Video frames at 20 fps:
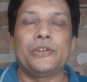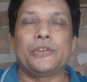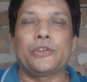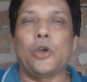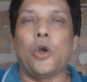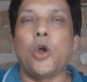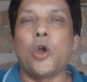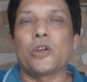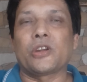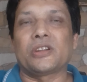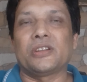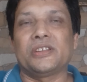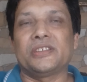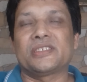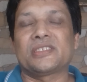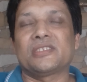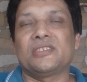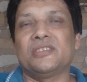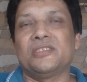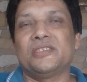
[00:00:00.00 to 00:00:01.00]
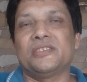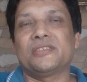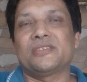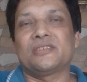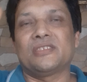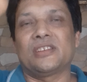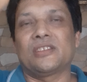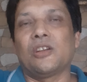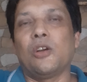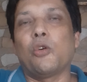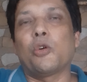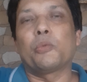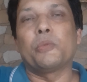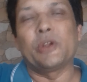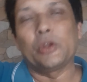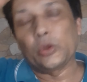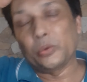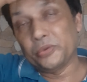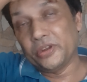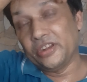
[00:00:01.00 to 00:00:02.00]
talk, discuss, and
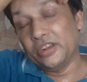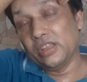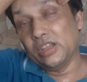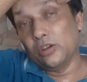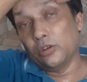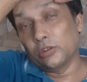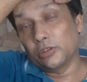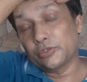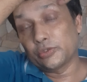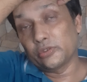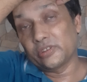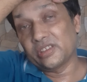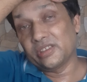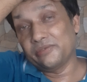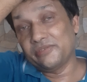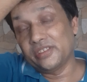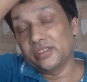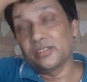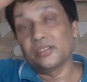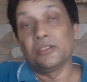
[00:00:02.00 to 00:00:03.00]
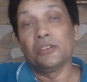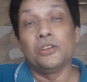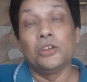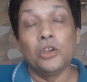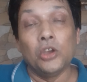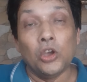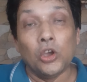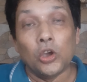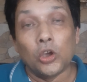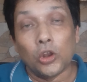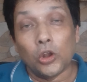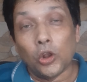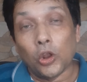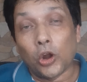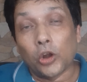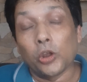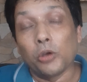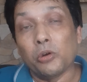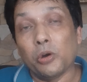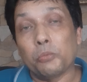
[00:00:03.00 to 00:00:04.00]
Government of India also giving
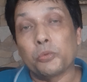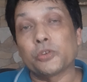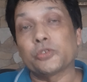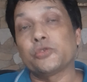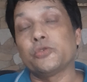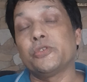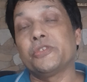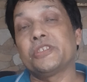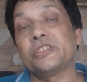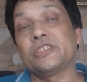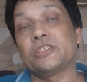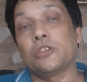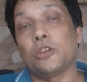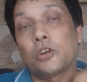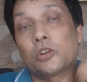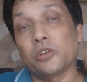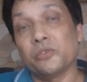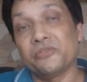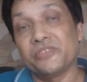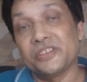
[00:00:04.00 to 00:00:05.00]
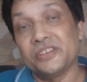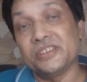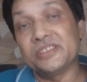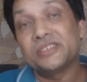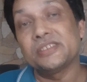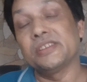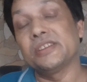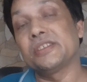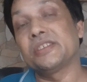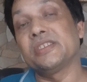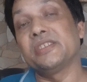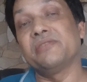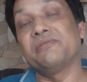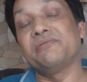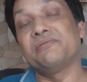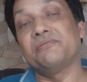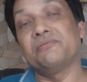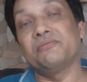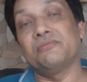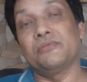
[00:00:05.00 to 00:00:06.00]
lot of opportunities, lot of
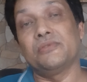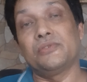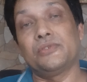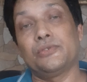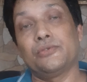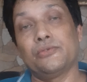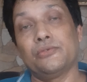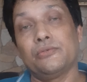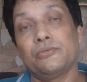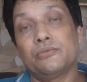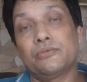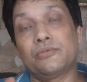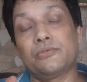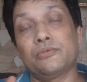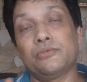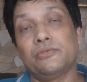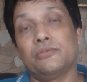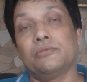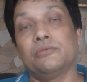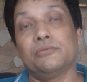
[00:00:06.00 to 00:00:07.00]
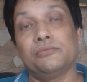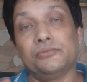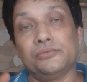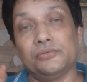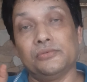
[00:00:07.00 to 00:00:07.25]
initiative to